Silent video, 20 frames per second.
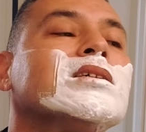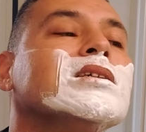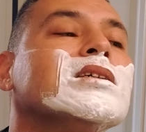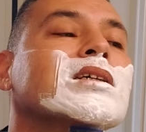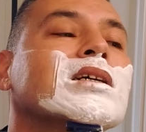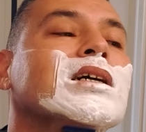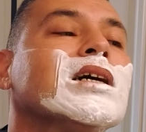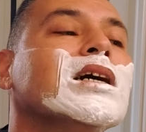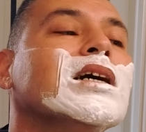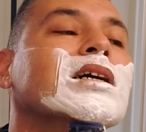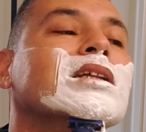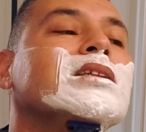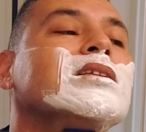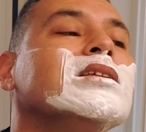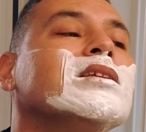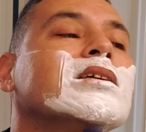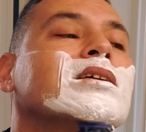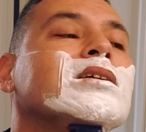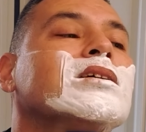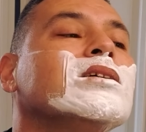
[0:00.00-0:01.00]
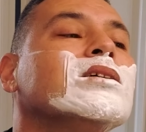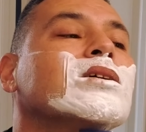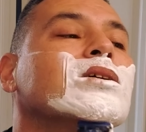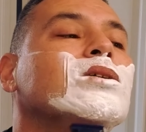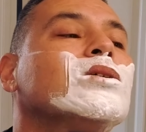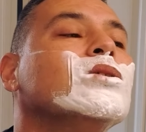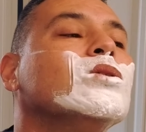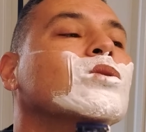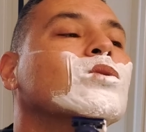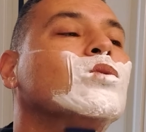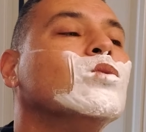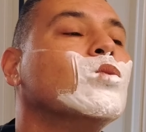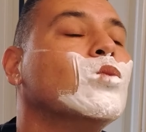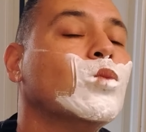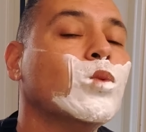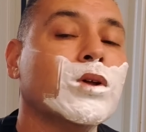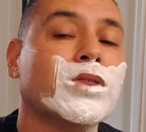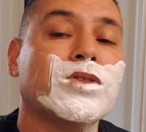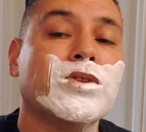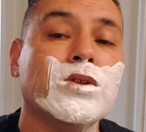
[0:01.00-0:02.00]
cut
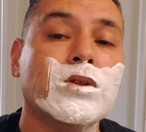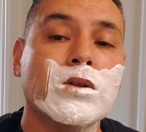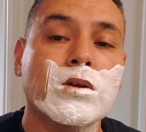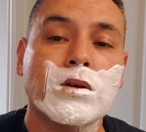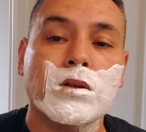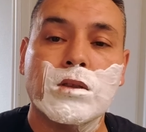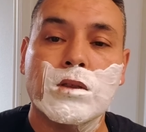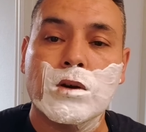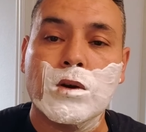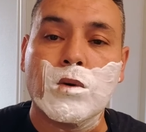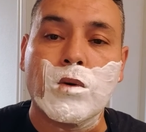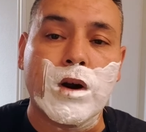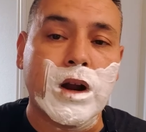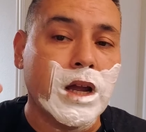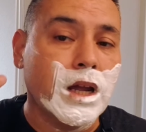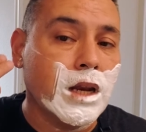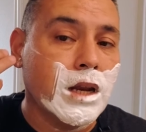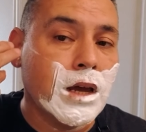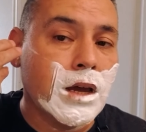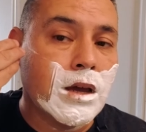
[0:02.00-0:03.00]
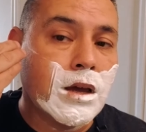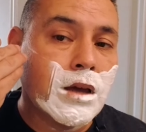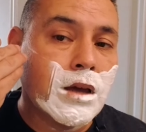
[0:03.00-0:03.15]
with the grain